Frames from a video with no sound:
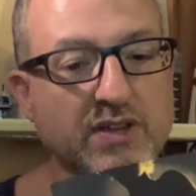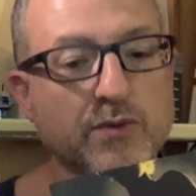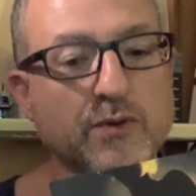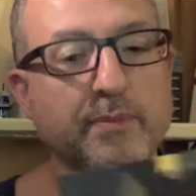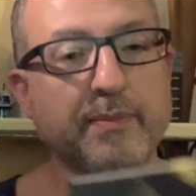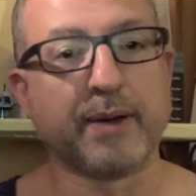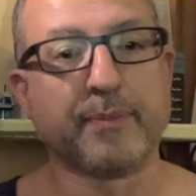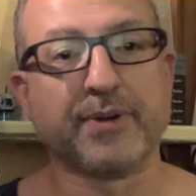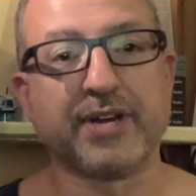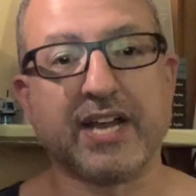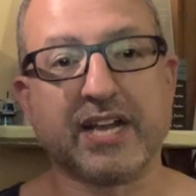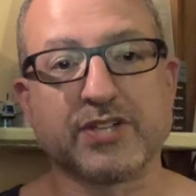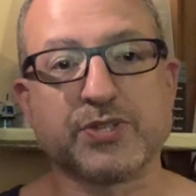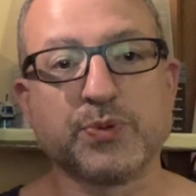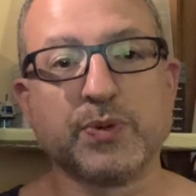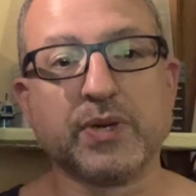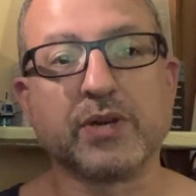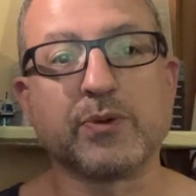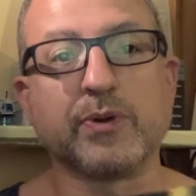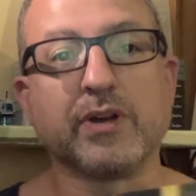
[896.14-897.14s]
Remember,
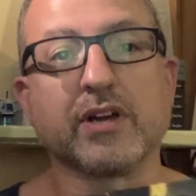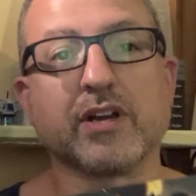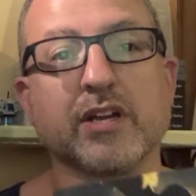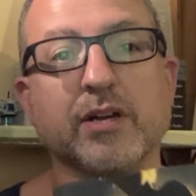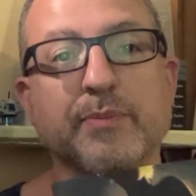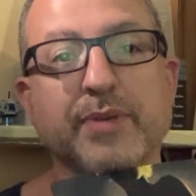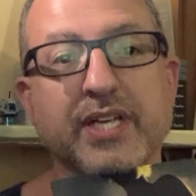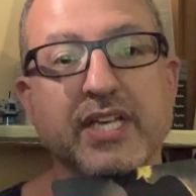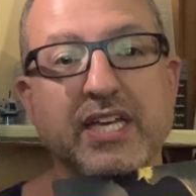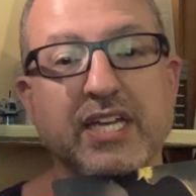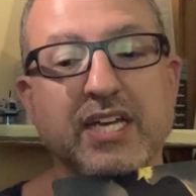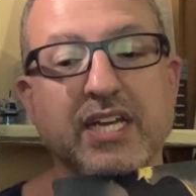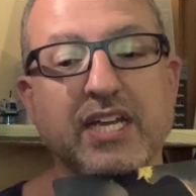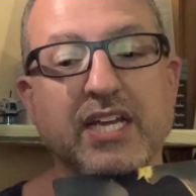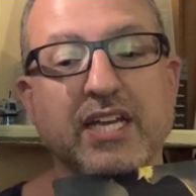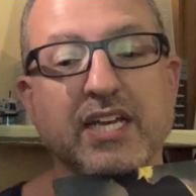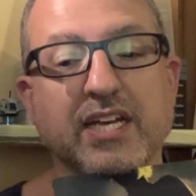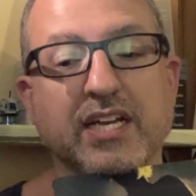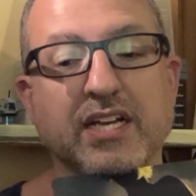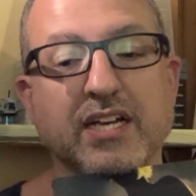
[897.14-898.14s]
next week we are going to be
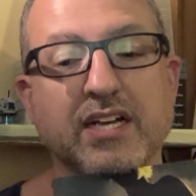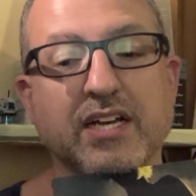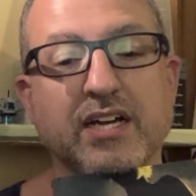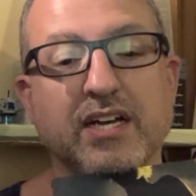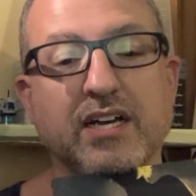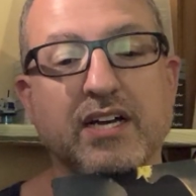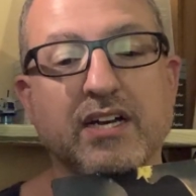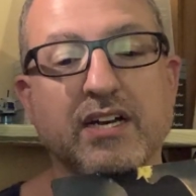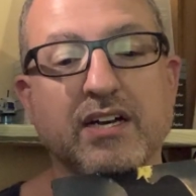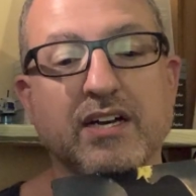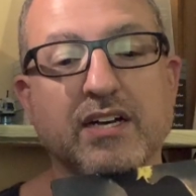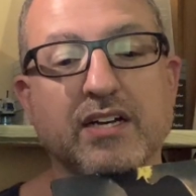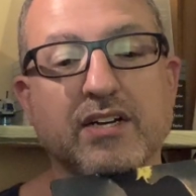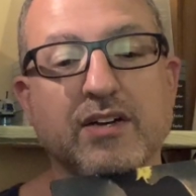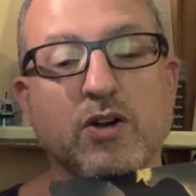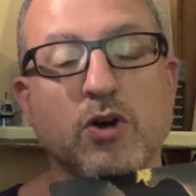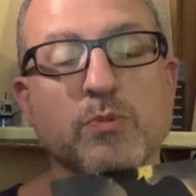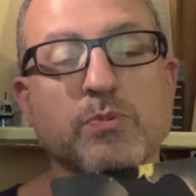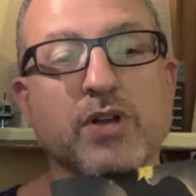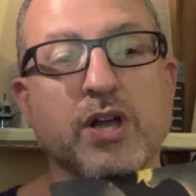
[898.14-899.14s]
getting
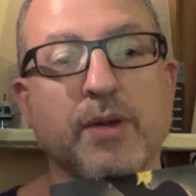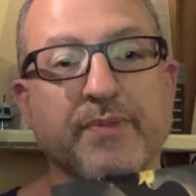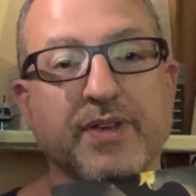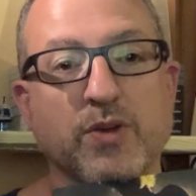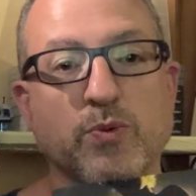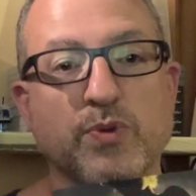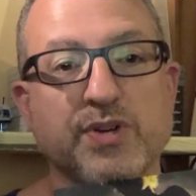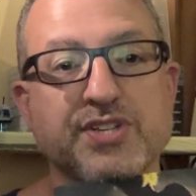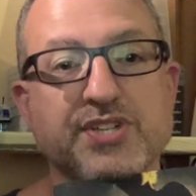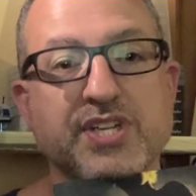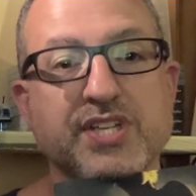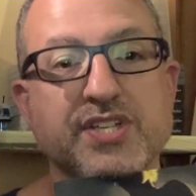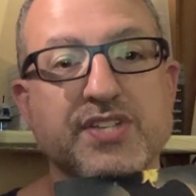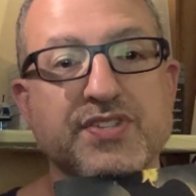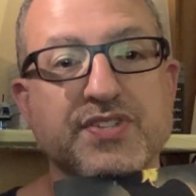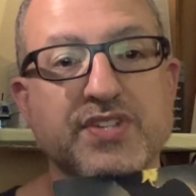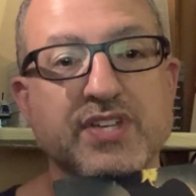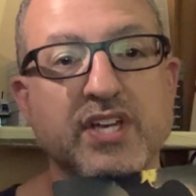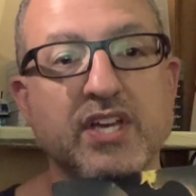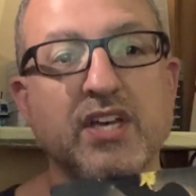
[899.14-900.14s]
Homecoming, which
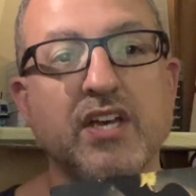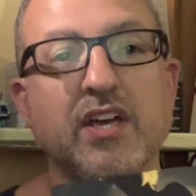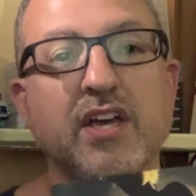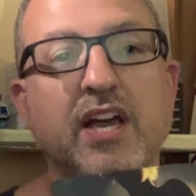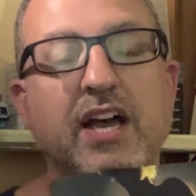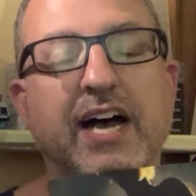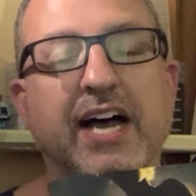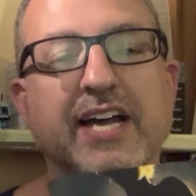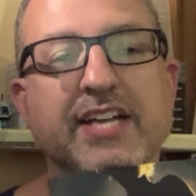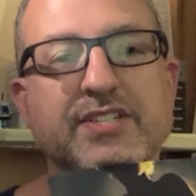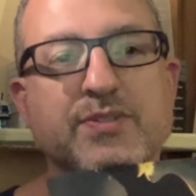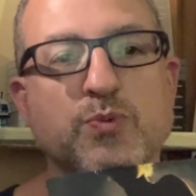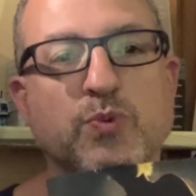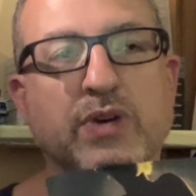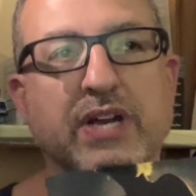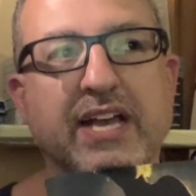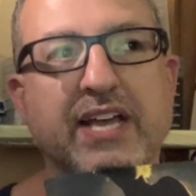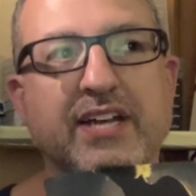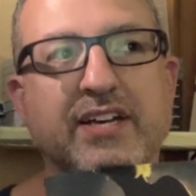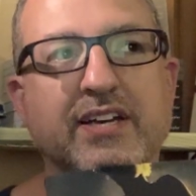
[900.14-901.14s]
is
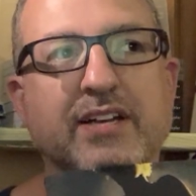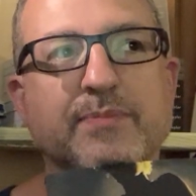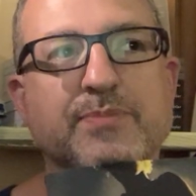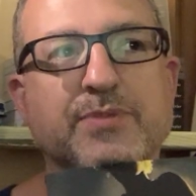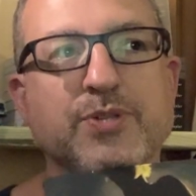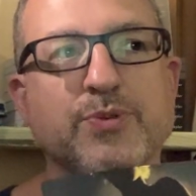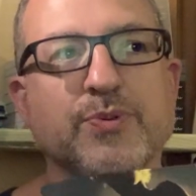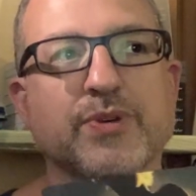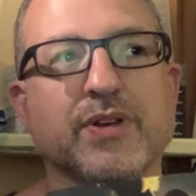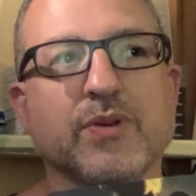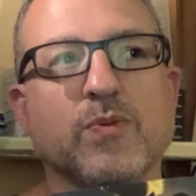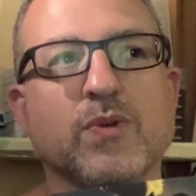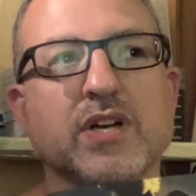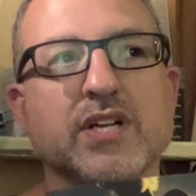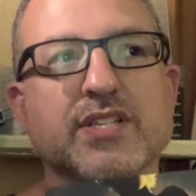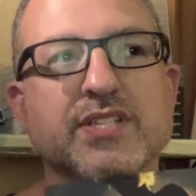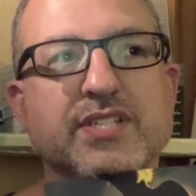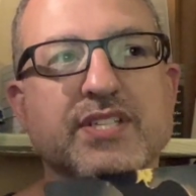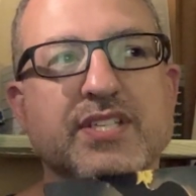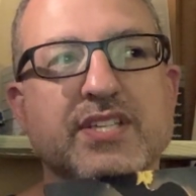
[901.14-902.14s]
what I ended up doing
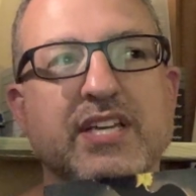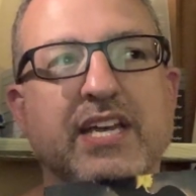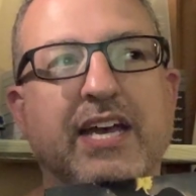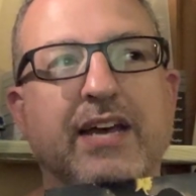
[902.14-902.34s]
was,